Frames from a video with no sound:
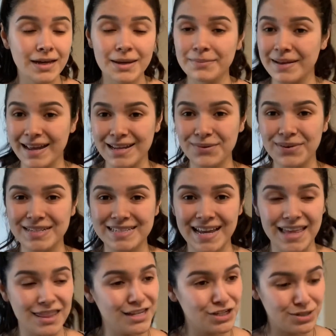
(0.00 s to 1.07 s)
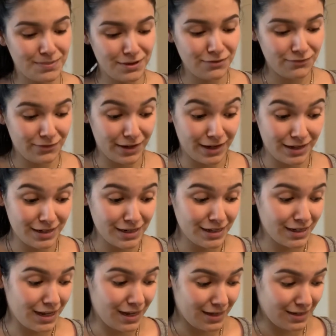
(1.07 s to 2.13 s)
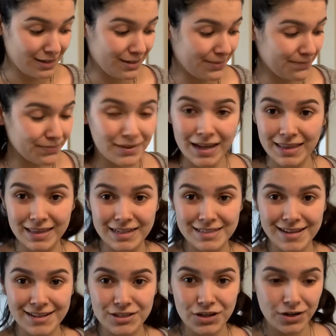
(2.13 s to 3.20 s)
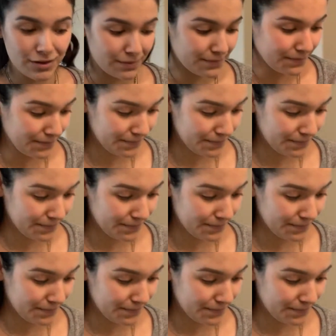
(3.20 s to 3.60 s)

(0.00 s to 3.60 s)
But anyways, yeah, this should be fun. Let's get started.